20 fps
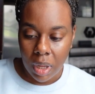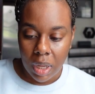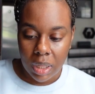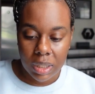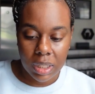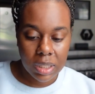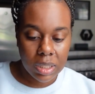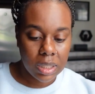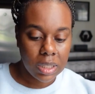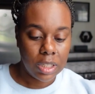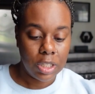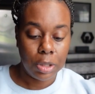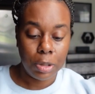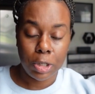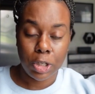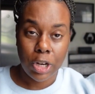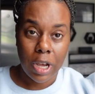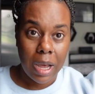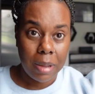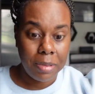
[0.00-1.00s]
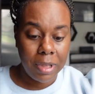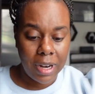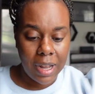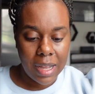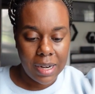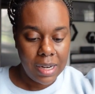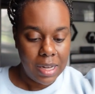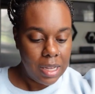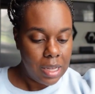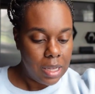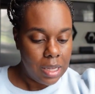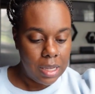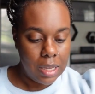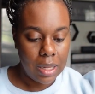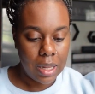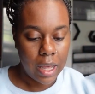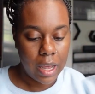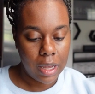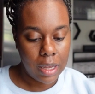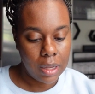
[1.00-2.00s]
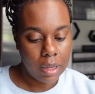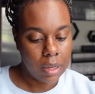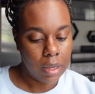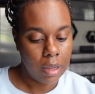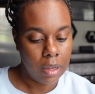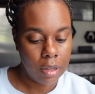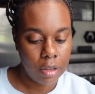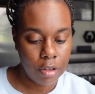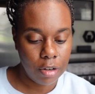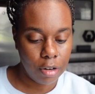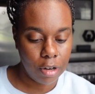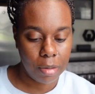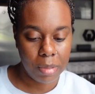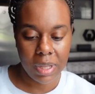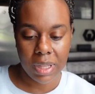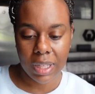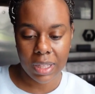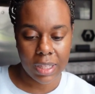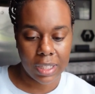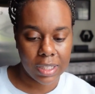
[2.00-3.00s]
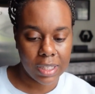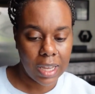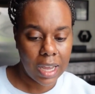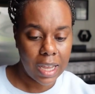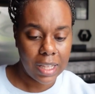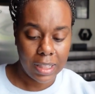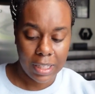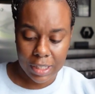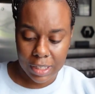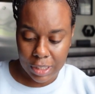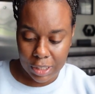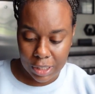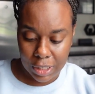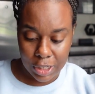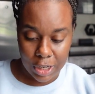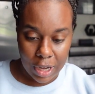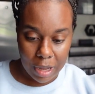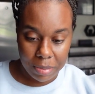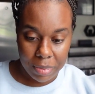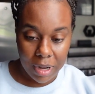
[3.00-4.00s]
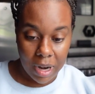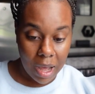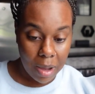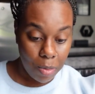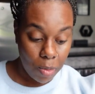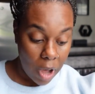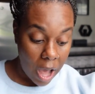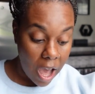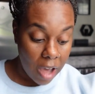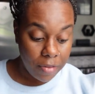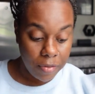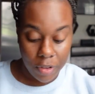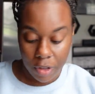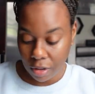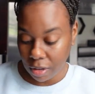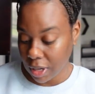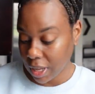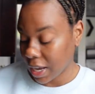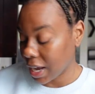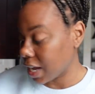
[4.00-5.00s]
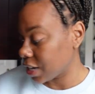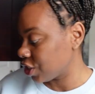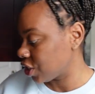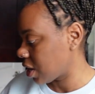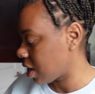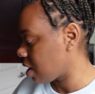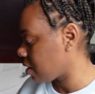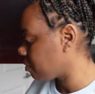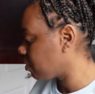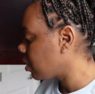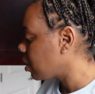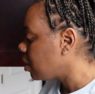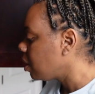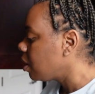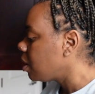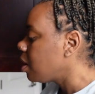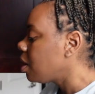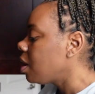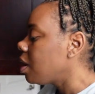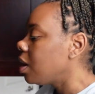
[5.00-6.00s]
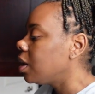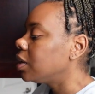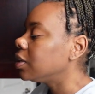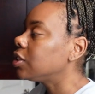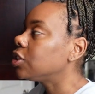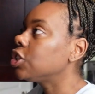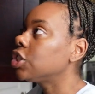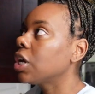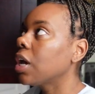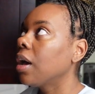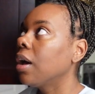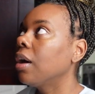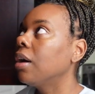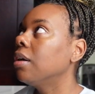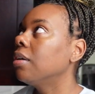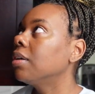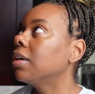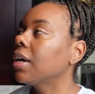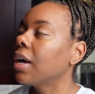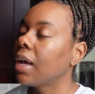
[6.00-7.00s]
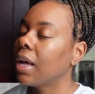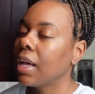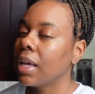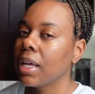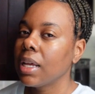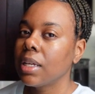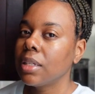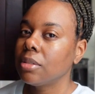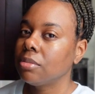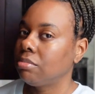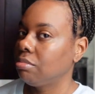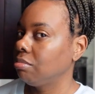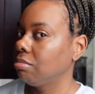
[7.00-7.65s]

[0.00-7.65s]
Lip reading: this is the job that I need. Like, you know what I mean? Like, this is the job that I feel like I should have. Child, God,